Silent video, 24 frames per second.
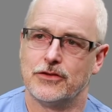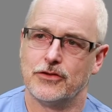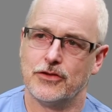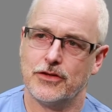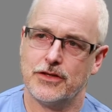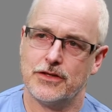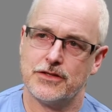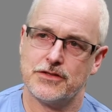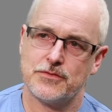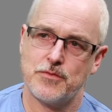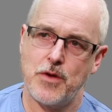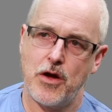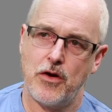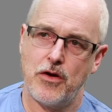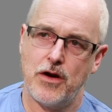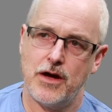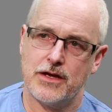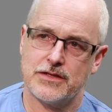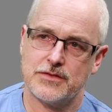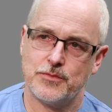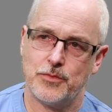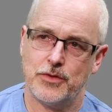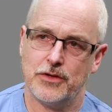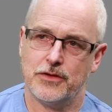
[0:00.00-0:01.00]
look at a small
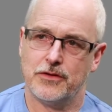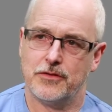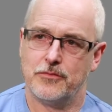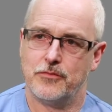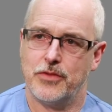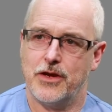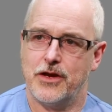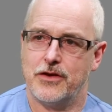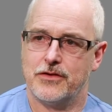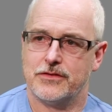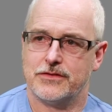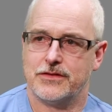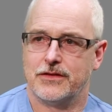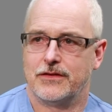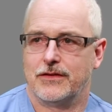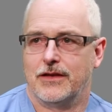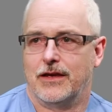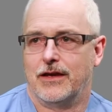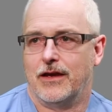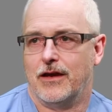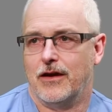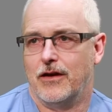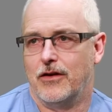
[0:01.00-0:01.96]
hospital in Paris and think,